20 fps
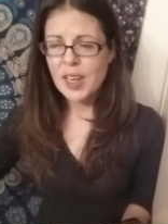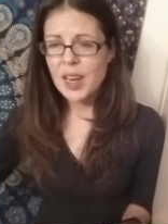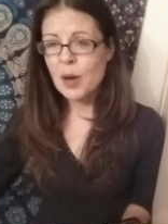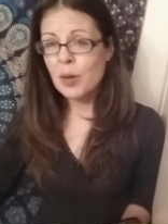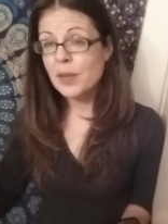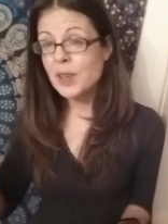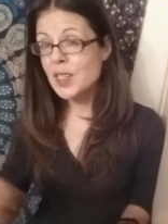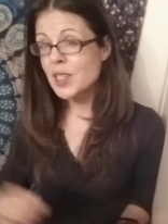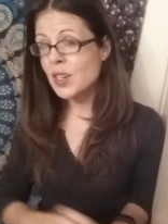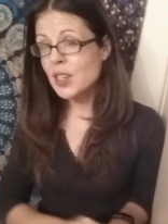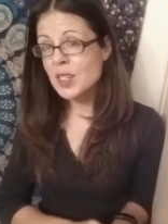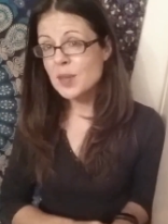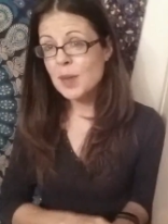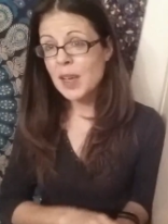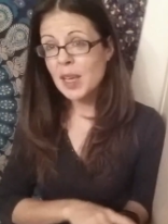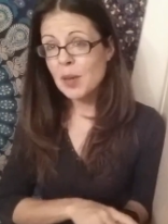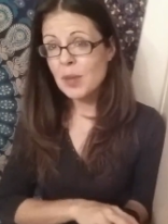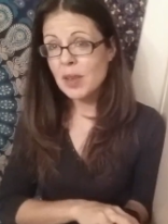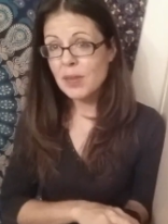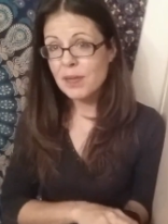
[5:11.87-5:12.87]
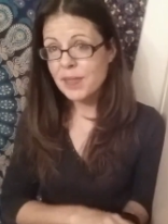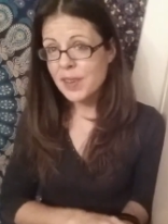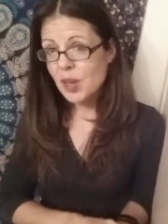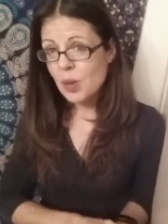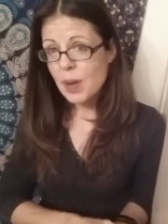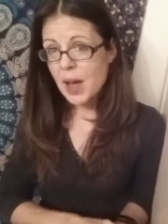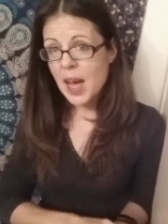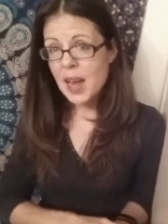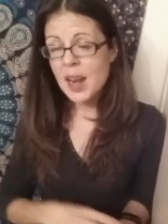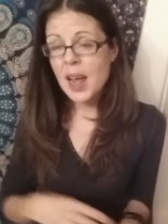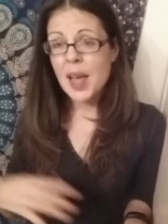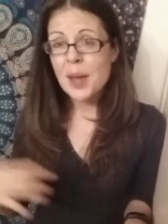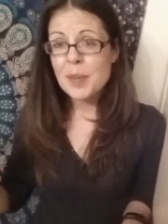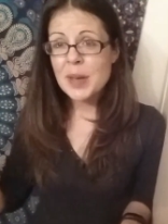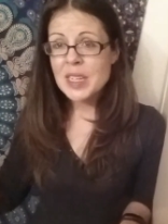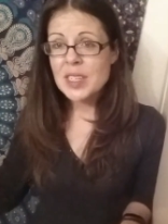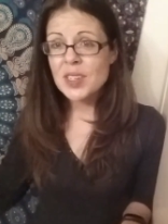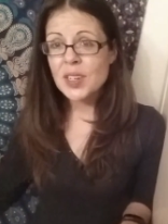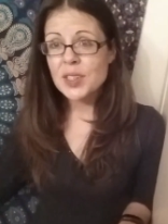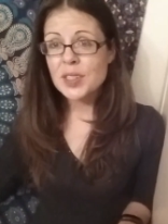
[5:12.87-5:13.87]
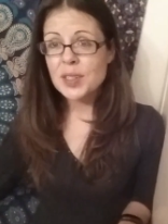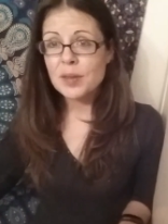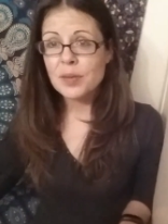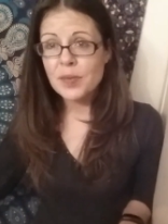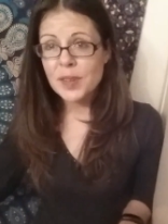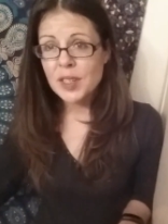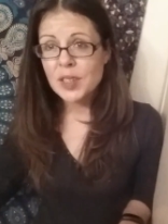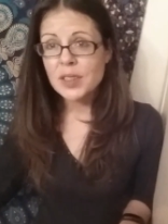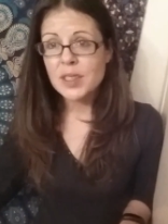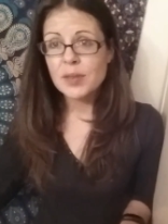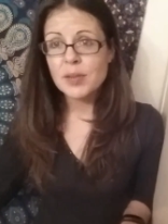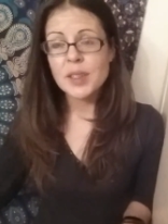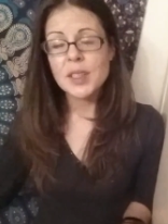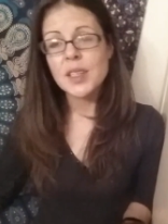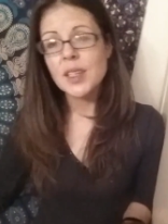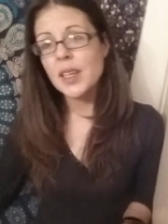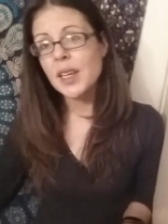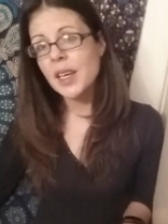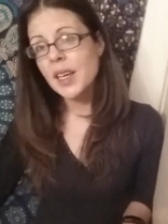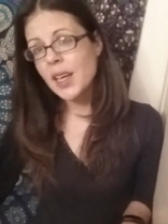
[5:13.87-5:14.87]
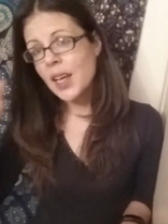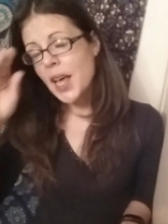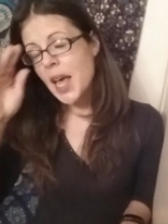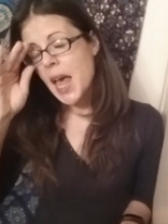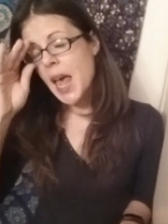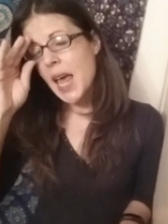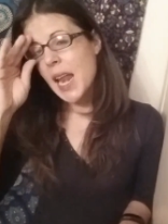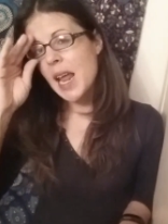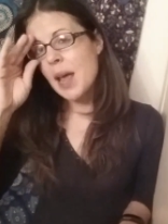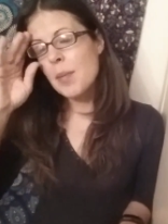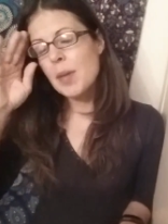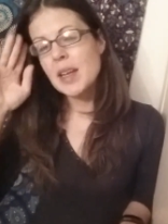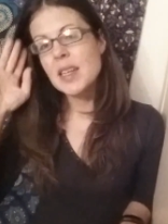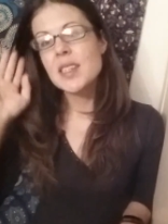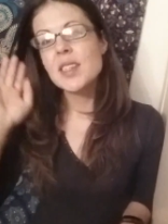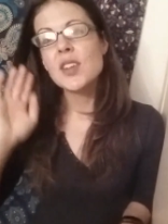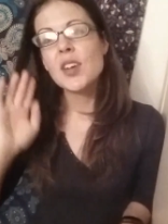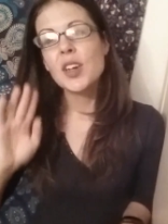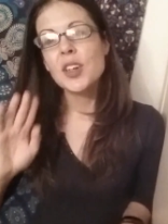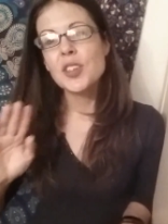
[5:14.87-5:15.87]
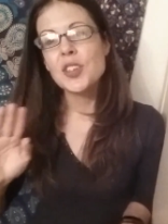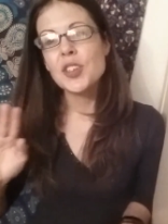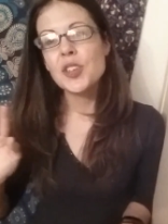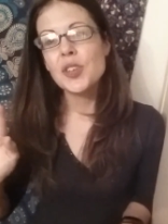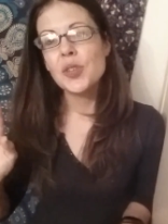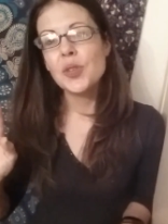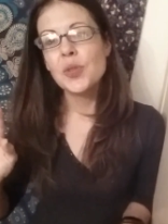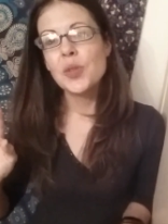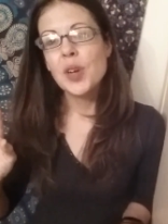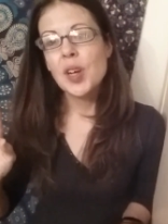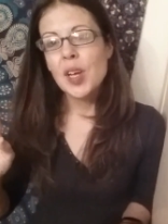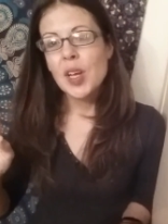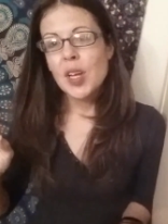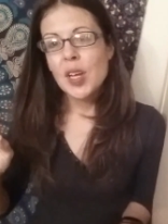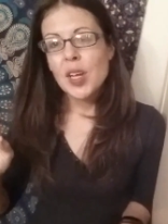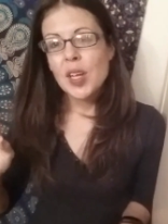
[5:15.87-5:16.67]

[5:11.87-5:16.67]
Now, if it starts making me feel bad, I may start to feel differently and I may start to,